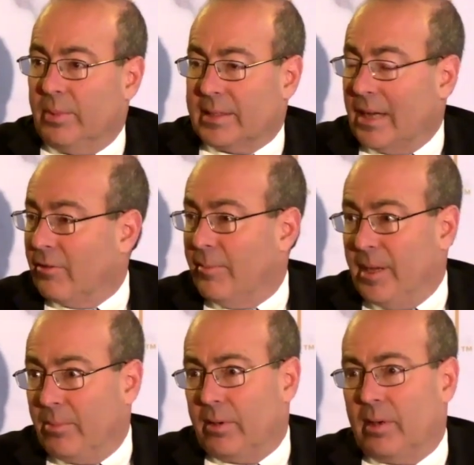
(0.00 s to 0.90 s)
because I
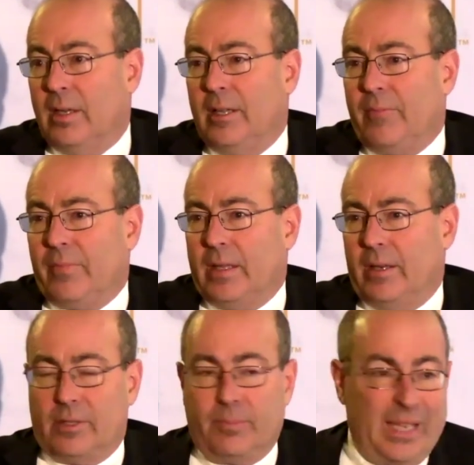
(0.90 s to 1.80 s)
remember, you
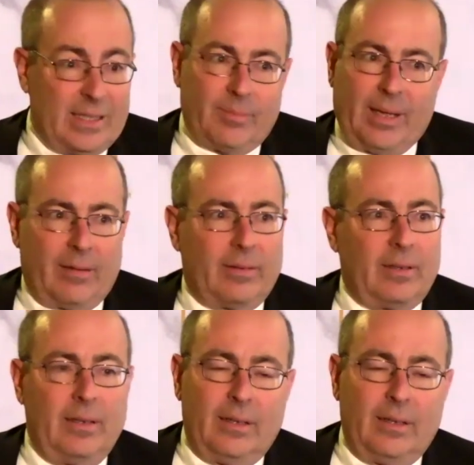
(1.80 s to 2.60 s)
know, debates about,